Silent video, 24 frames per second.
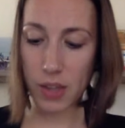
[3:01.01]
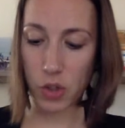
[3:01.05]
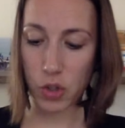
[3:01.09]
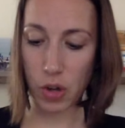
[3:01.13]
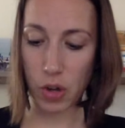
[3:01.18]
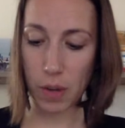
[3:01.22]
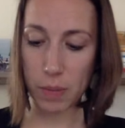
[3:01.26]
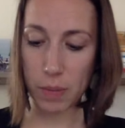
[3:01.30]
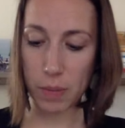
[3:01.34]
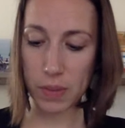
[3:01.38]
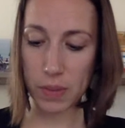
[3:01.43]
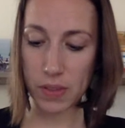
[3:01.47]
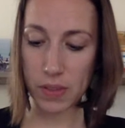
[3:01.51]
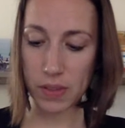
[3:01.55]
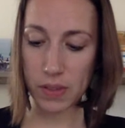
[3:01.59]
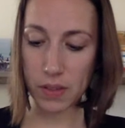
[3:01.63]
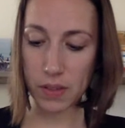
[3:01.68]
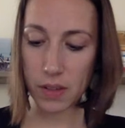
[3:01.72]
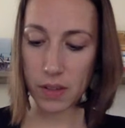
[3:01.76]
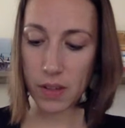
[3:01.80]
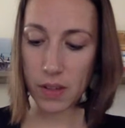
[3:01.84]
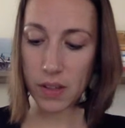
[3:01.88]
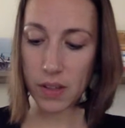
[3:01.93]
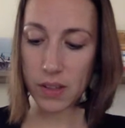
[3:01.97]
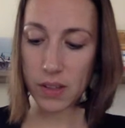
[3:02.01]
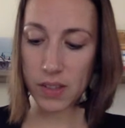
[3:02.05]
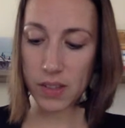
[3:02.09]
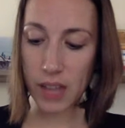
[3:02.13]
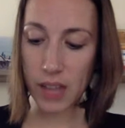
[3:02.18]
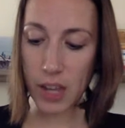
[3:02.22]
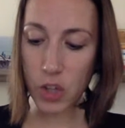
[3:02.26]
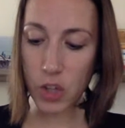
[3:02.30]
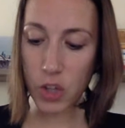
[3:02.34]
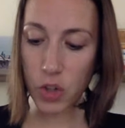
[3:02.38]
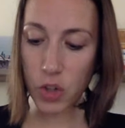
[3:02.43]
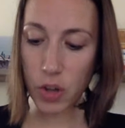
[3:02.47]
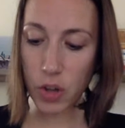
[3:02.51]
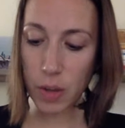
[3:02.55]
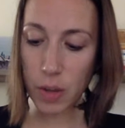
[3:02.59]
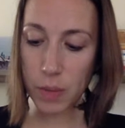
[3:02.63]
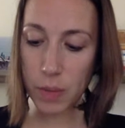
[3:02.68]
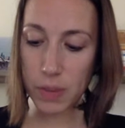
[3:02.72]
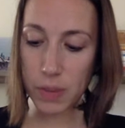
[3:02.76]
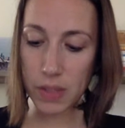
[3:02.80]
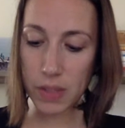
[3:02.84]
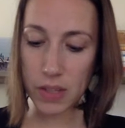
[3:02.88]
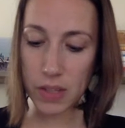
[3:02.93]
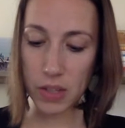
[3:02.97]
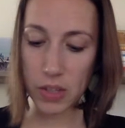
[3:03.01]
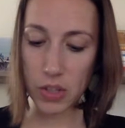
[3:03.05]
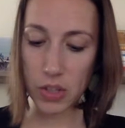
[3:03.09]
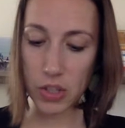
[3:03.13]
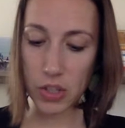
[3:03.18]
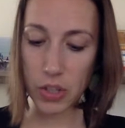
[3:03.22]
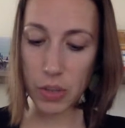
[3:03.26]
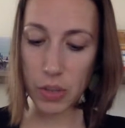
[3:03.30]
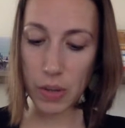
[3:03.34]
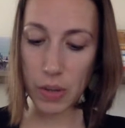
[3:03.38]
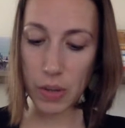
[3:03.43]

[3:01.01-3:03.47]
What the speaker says: trips into